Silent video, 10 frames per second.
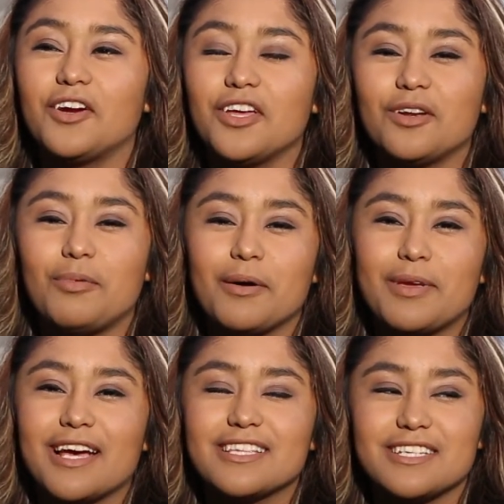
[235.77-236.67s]
other
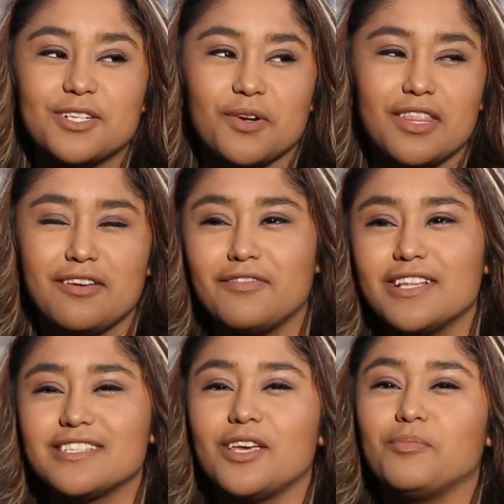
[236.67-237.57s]
Bobcats enjoy the
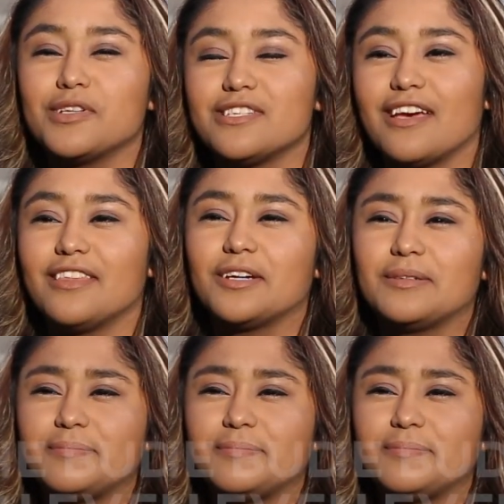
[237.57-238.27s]
events that you put together.